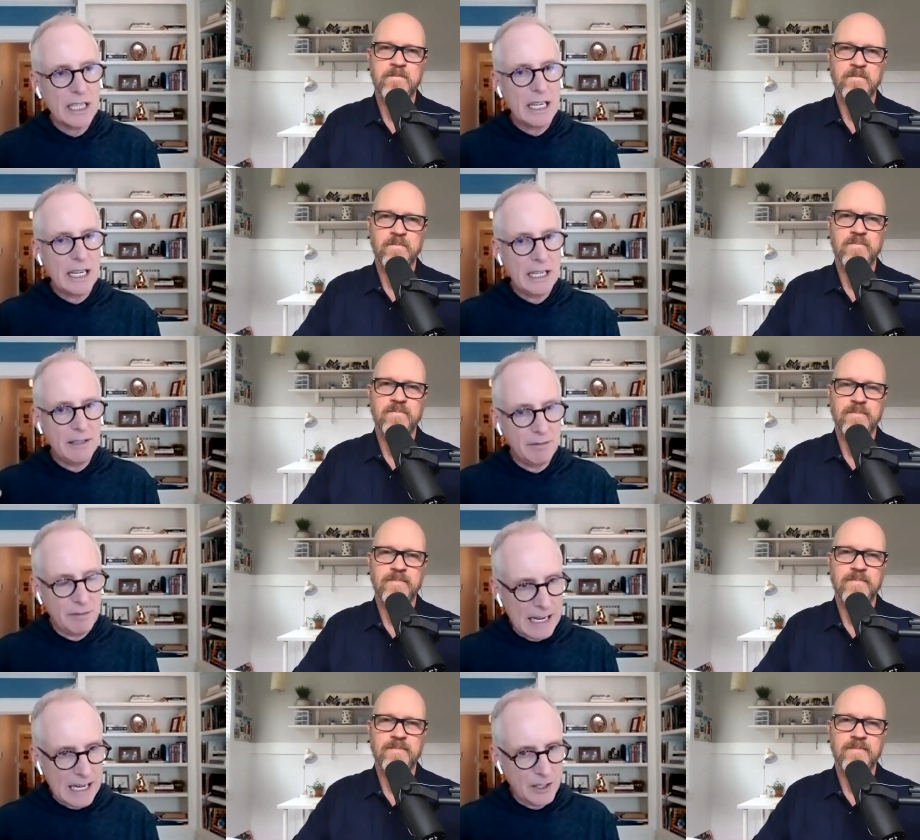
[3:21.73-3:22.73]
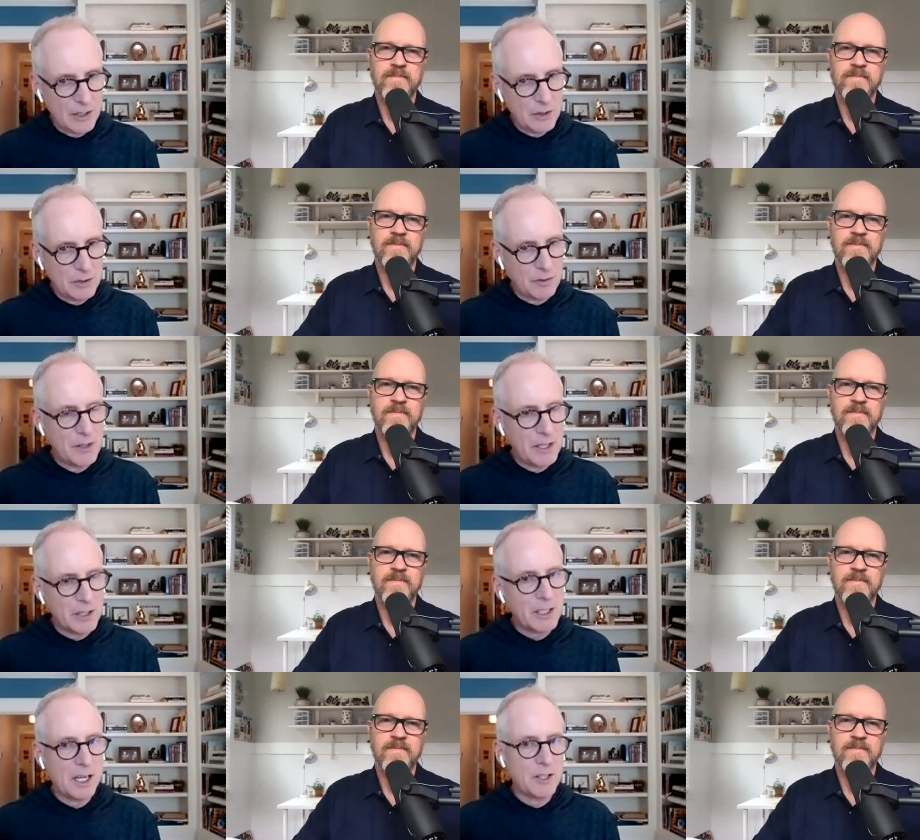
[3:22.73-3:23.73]
Speaker 1: and valued for their
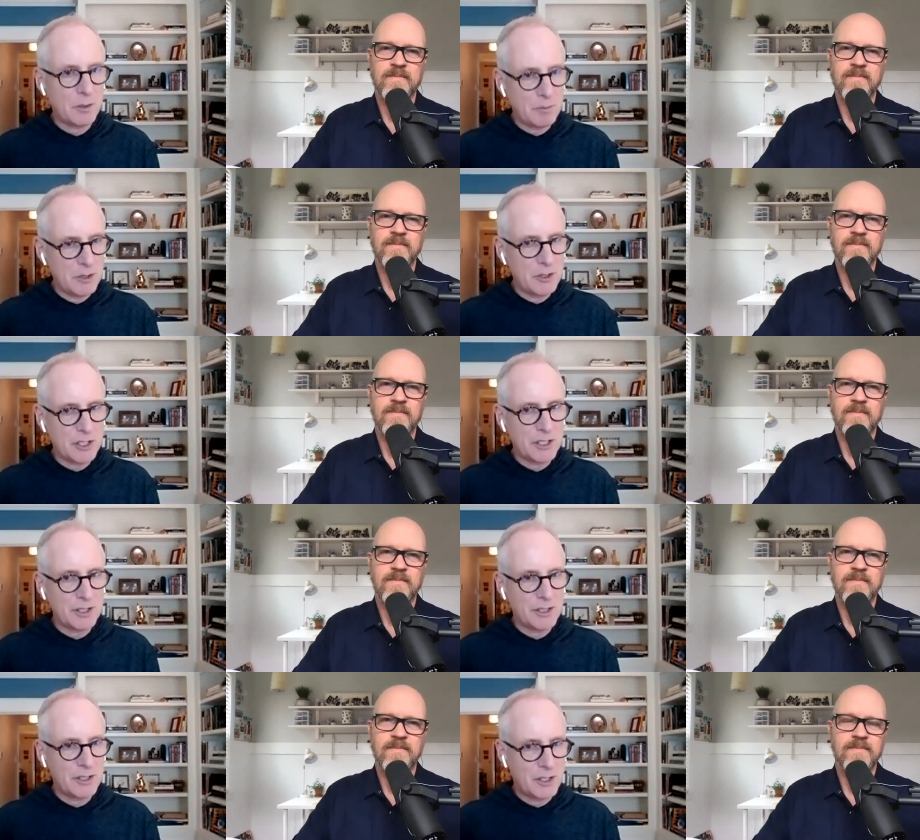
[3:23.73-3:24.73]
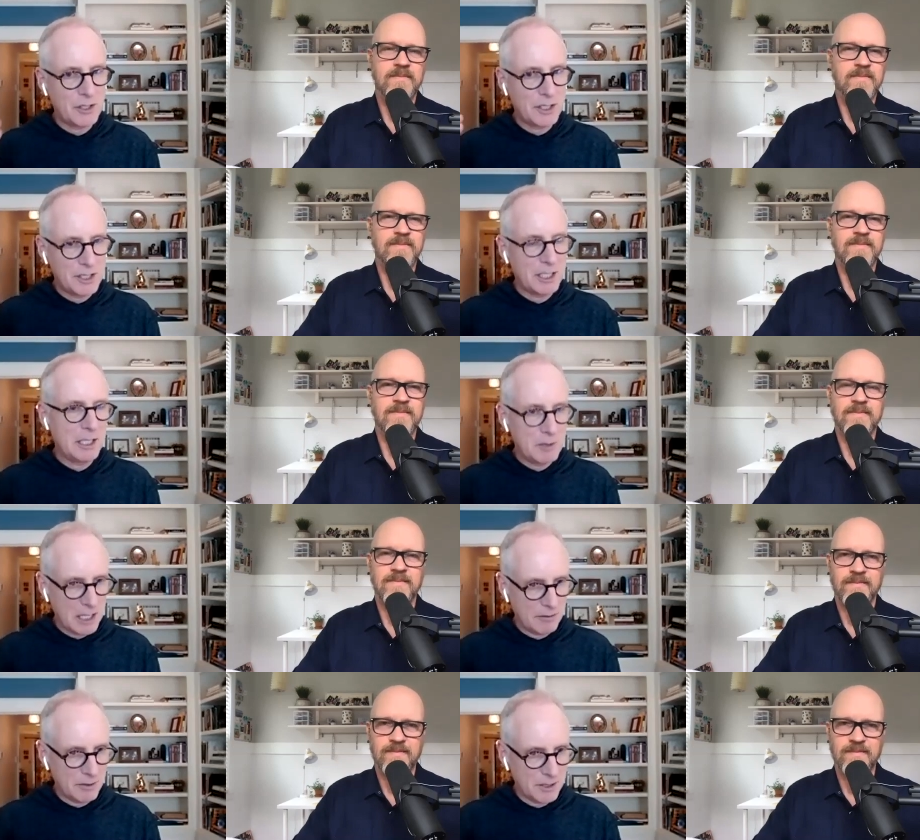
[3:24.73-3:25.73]
contribution to the team's
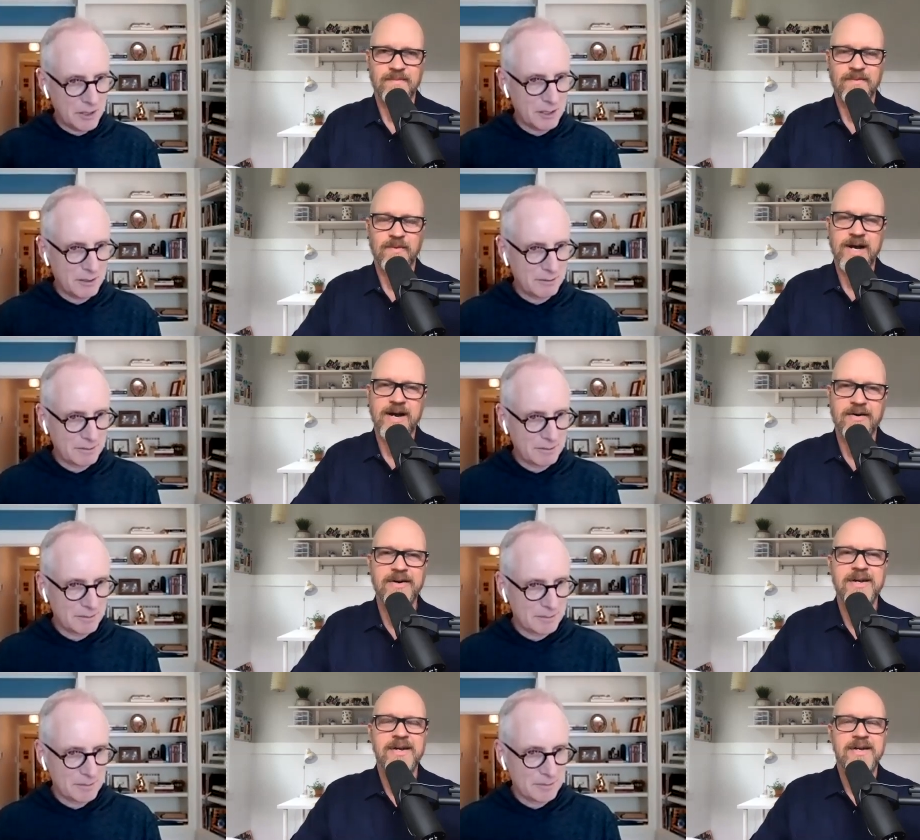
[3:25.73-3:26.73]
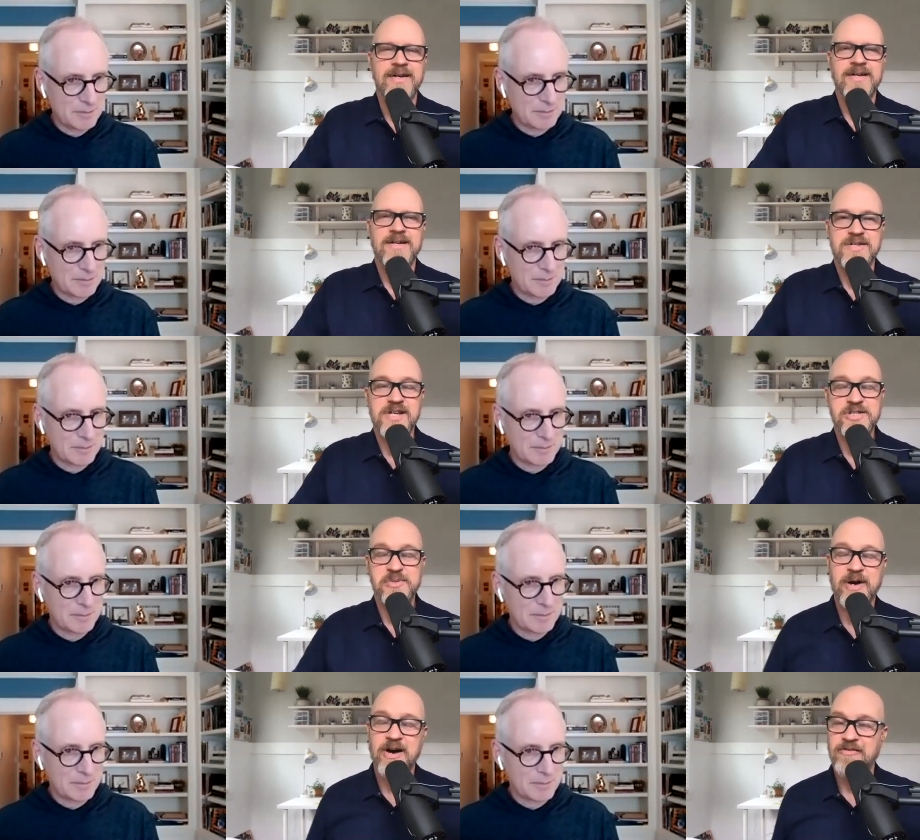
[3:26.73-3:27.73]
efforts. Wow,
Speaker 2: such a
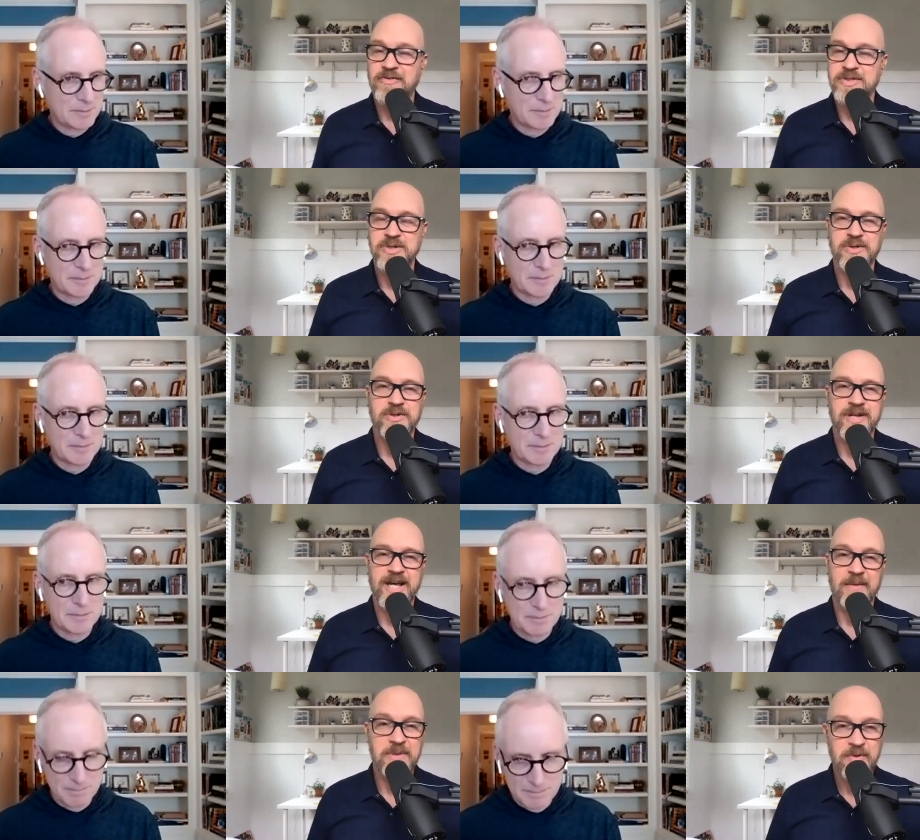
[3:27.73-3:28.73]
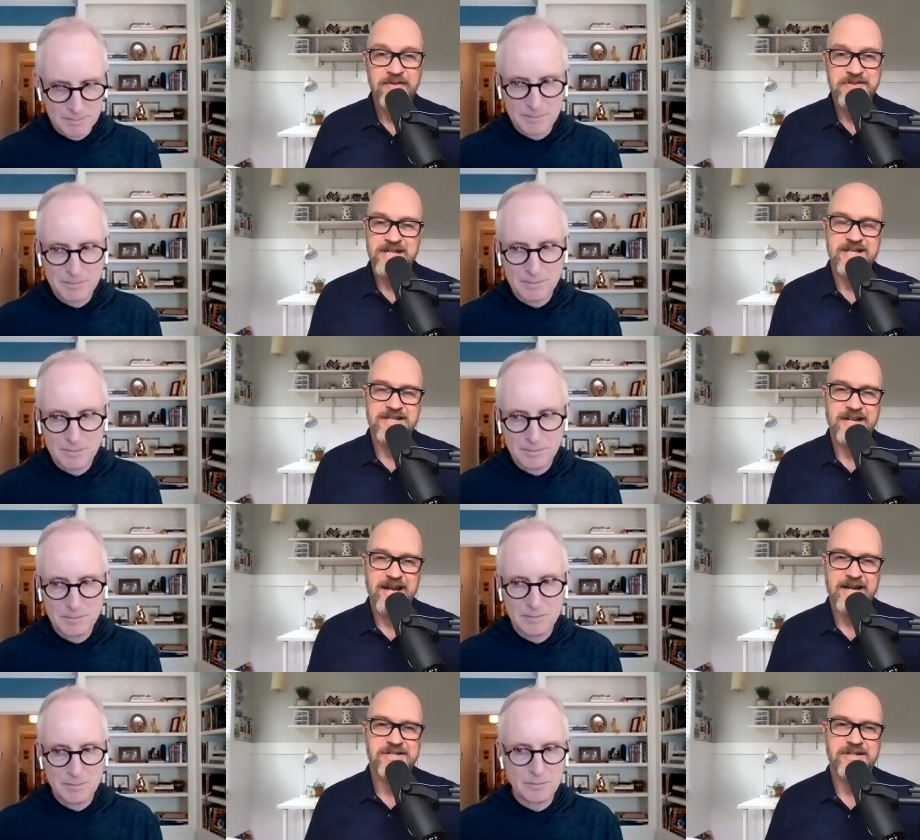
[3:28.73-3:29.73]
powerful tool. And I mean, we've seen this in
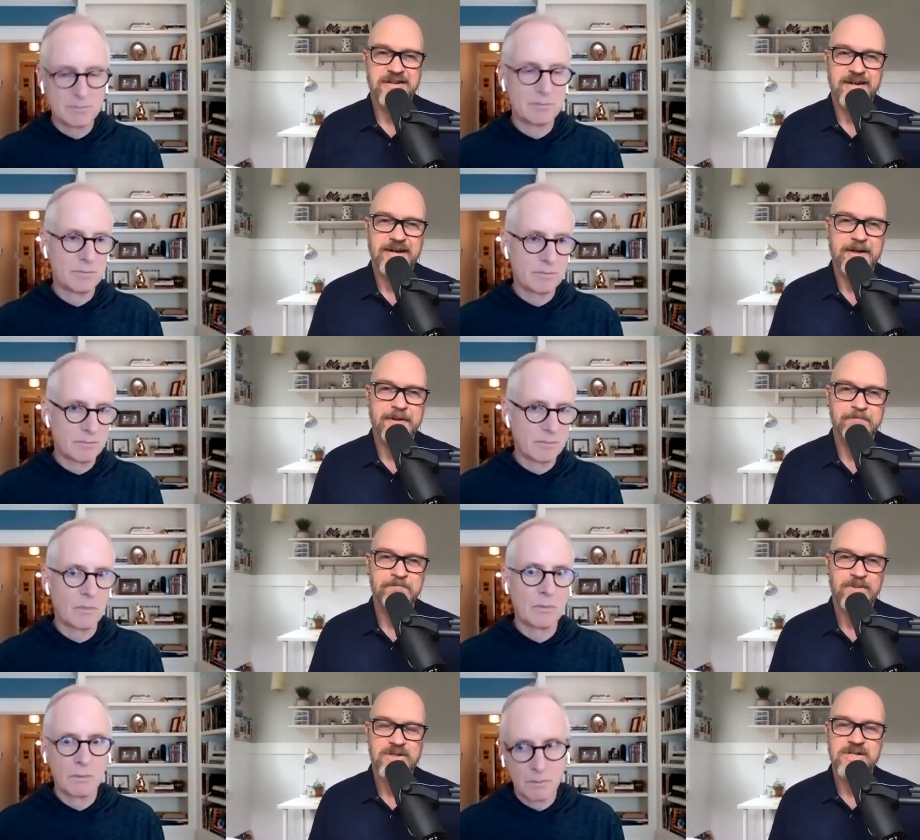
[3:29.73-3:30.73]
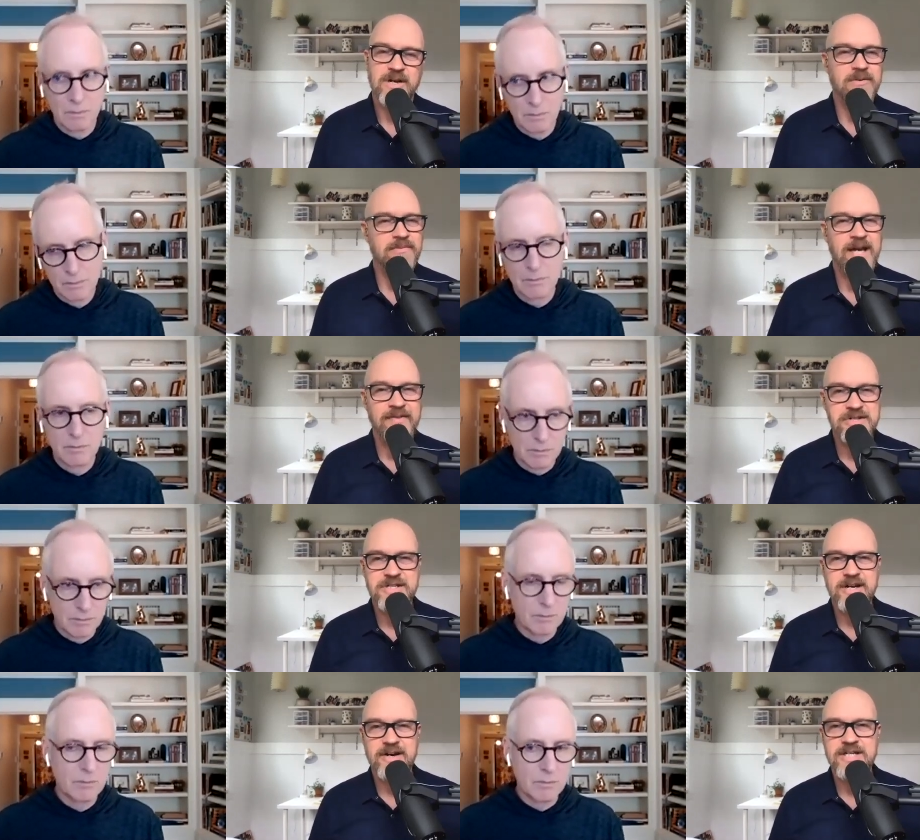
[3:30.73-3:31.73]
action. So in this
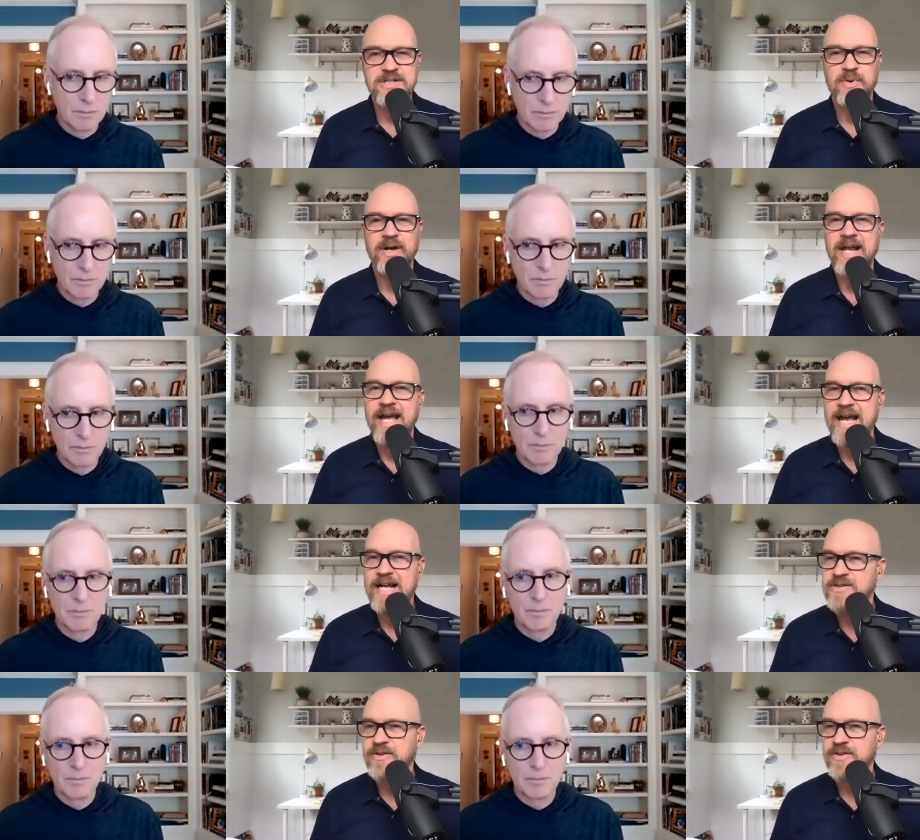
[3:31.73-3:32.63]
series, we're gonna answer the